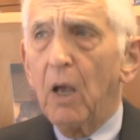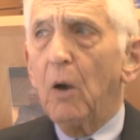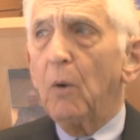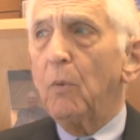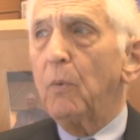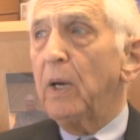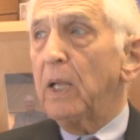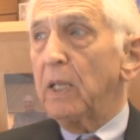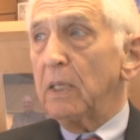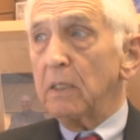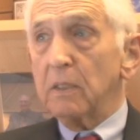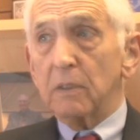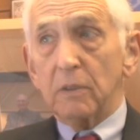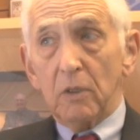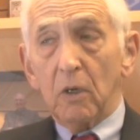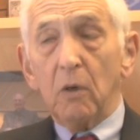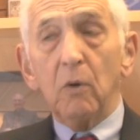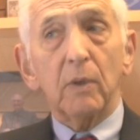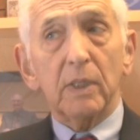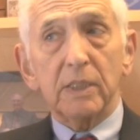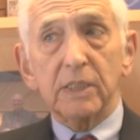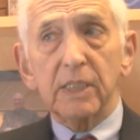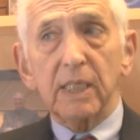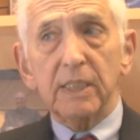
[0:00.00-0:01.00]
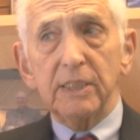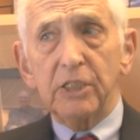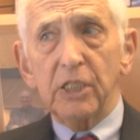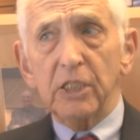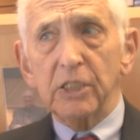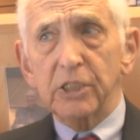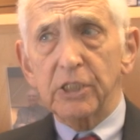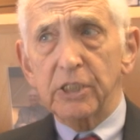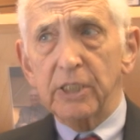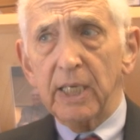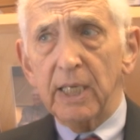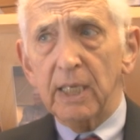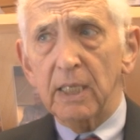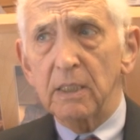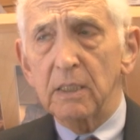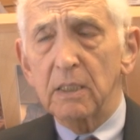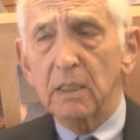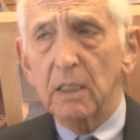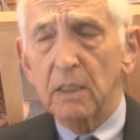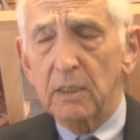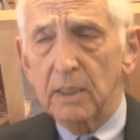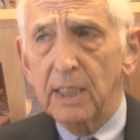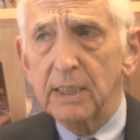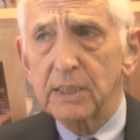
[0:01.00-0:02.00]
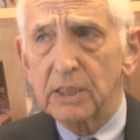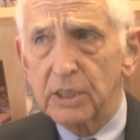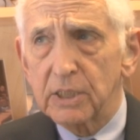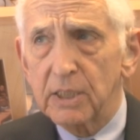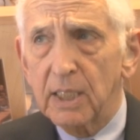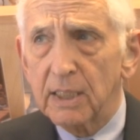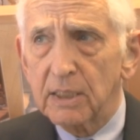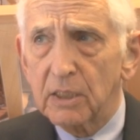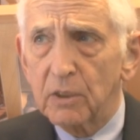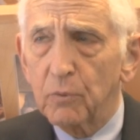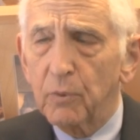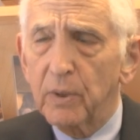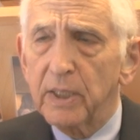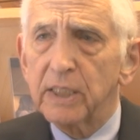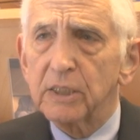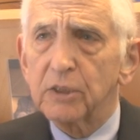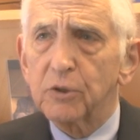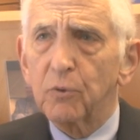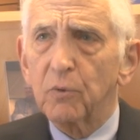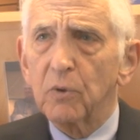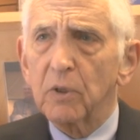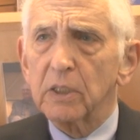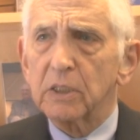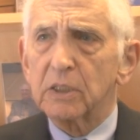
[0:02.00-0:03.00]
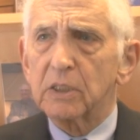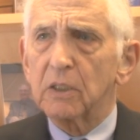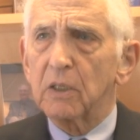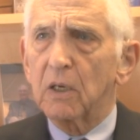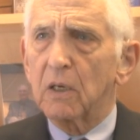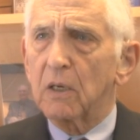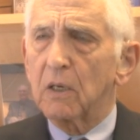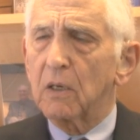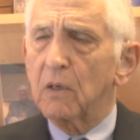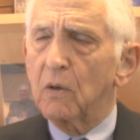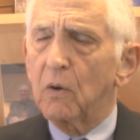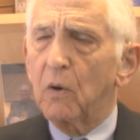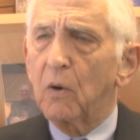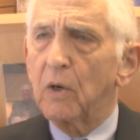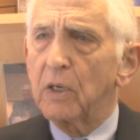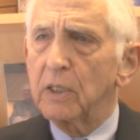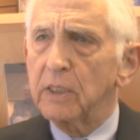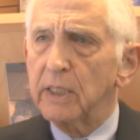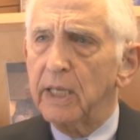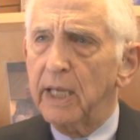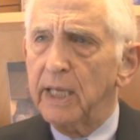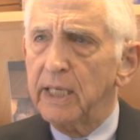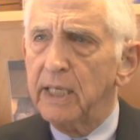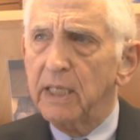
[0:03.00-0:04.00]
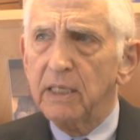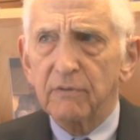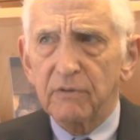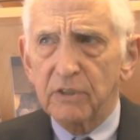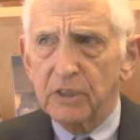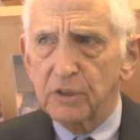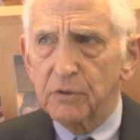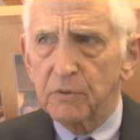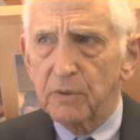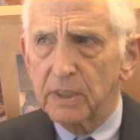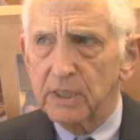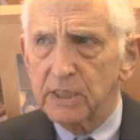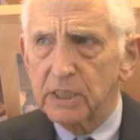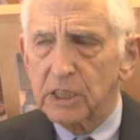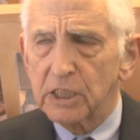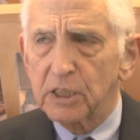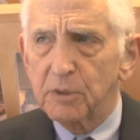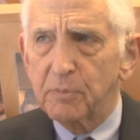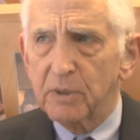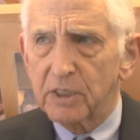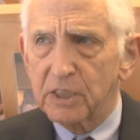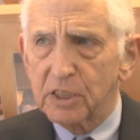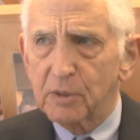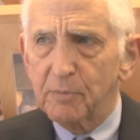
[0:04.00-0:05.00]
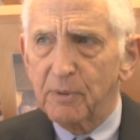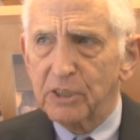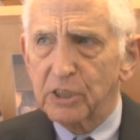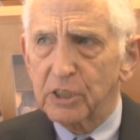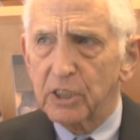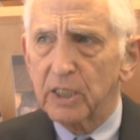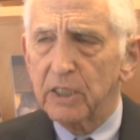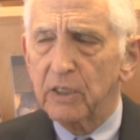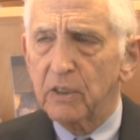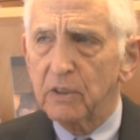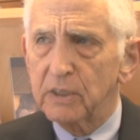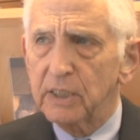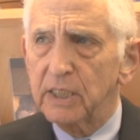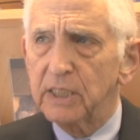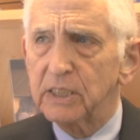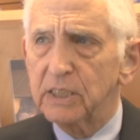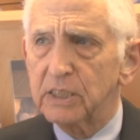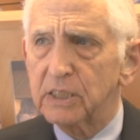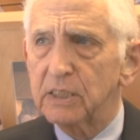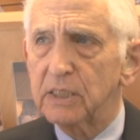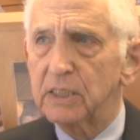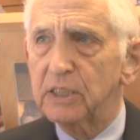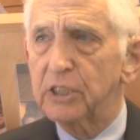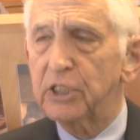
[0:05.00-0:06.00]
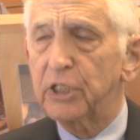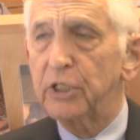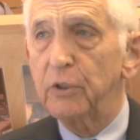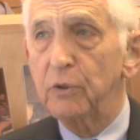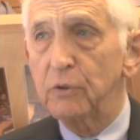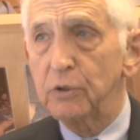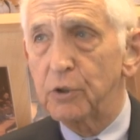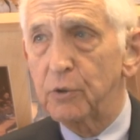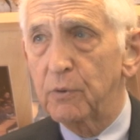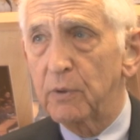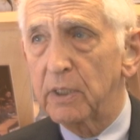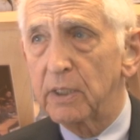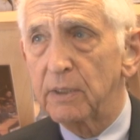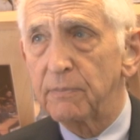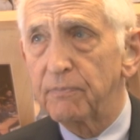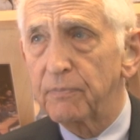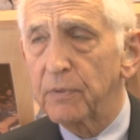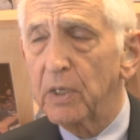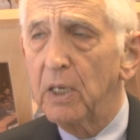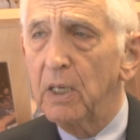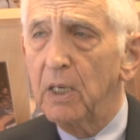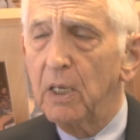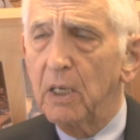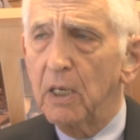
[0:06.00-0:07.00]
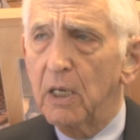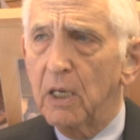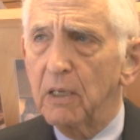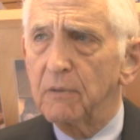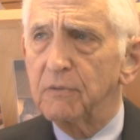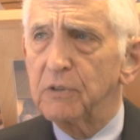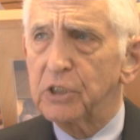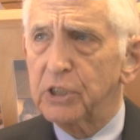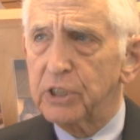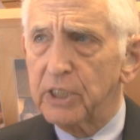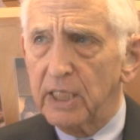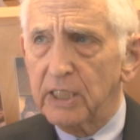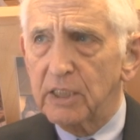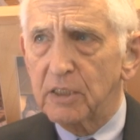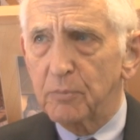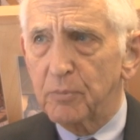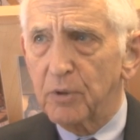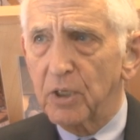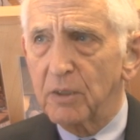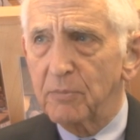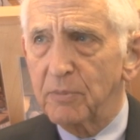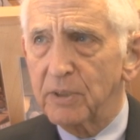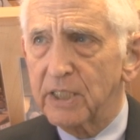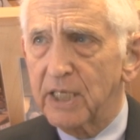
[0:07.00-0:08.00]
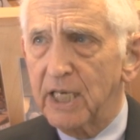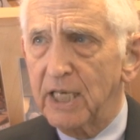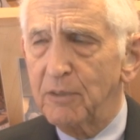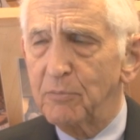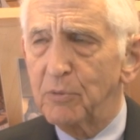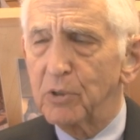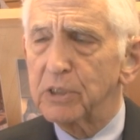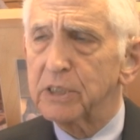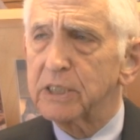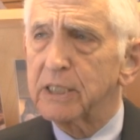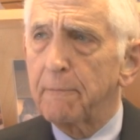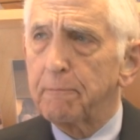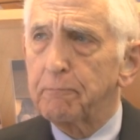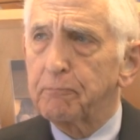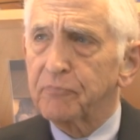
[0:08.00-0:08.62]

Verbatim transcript: Well, no, as I just said, that's not the way it's worked uh, on any of these releases, but especially on these this huge one of the State Department cables.